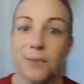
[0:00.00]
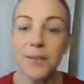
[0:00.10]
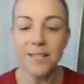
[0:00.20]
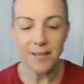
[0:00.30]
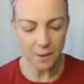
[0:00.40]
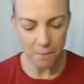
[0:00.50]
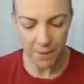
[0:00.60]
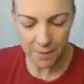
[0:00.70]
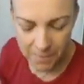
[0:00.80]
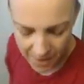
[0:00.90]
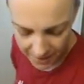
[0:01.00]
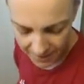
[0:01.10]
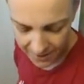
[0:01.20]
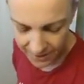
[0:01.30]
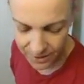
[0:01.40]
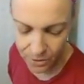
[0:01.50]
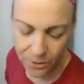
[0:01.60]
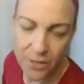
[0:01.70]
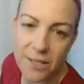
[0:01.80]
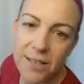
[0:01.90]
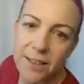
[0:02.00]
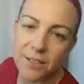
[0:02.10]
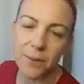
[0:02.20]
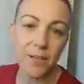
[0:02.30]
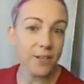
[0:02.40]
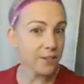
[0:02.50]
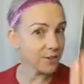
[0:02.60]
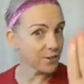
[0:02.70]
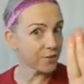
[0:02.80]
one is going to minimize the dullness. Now this one you can use your